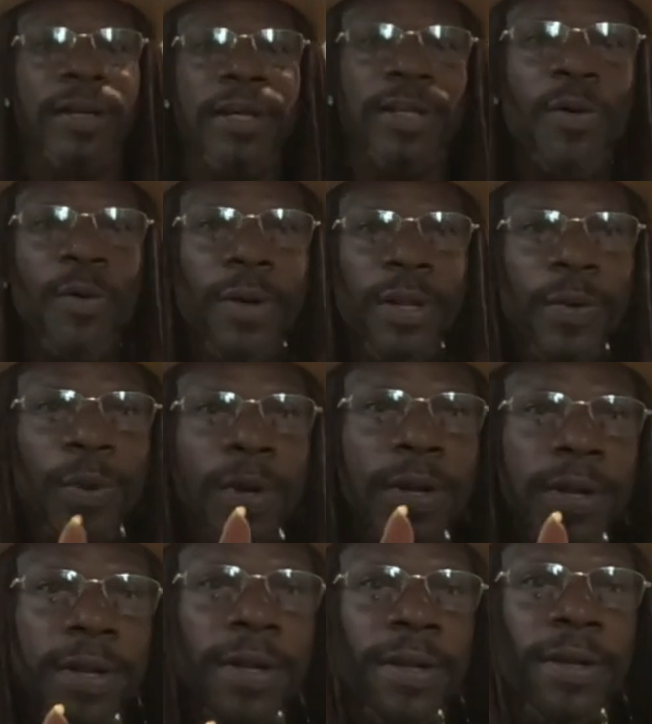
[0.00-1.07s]
There's only
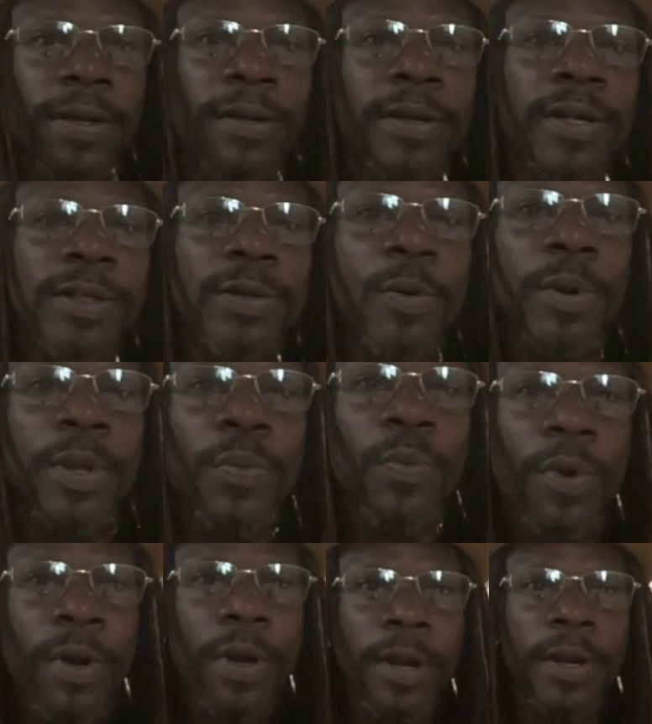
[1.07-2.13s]
one. There's only
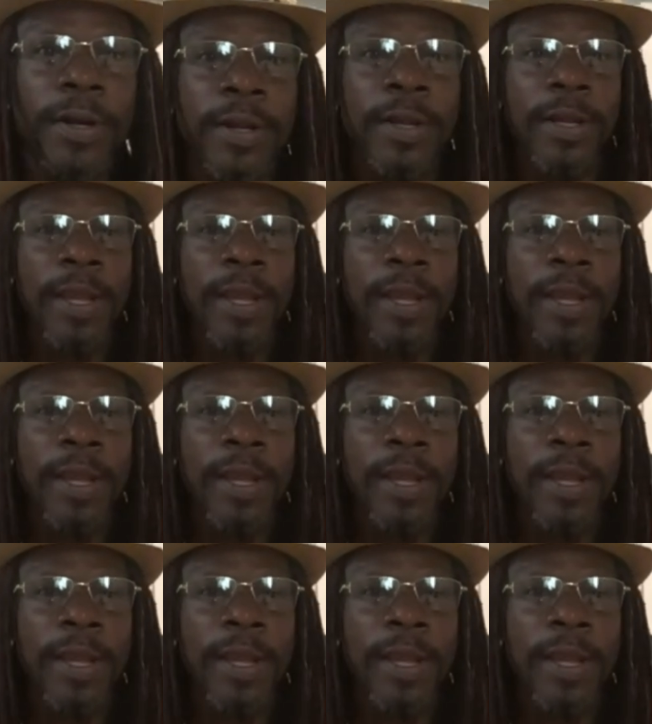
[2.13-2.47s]
one.